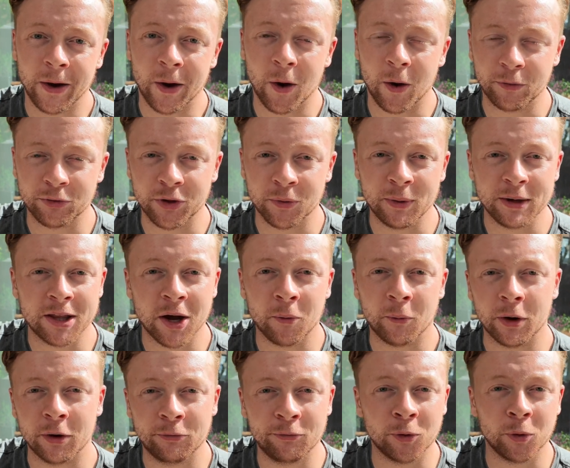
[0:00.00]
often we don't
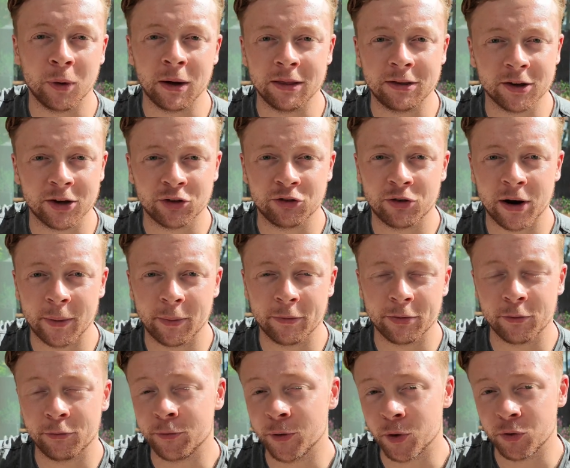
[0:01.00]
want to fall into the trap of
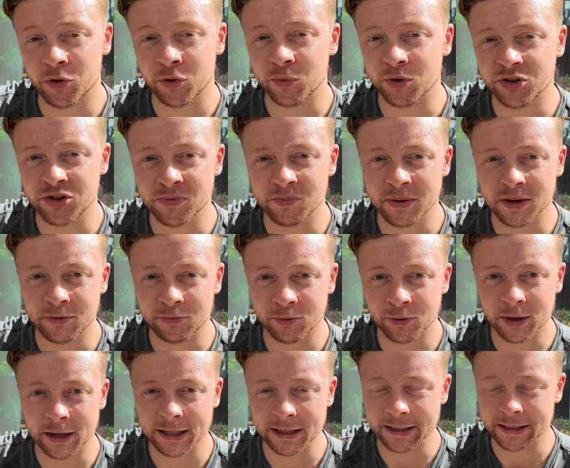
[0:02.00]
the foods that we should be
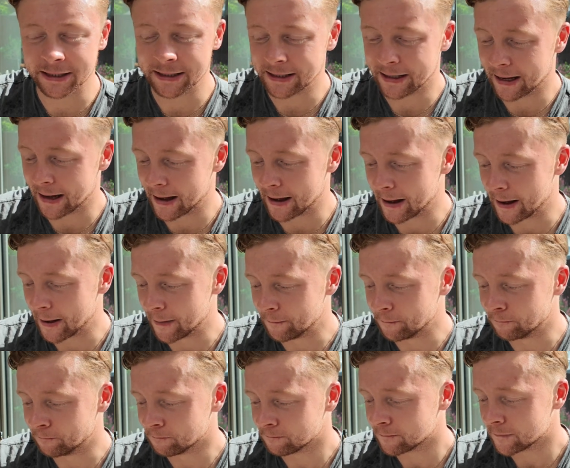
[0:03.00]
avoiding.
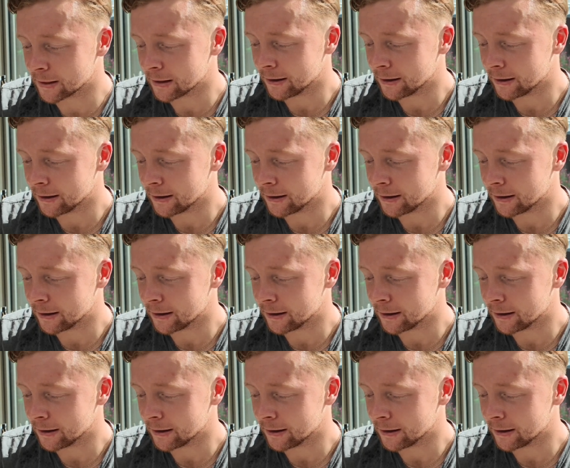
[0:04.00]
But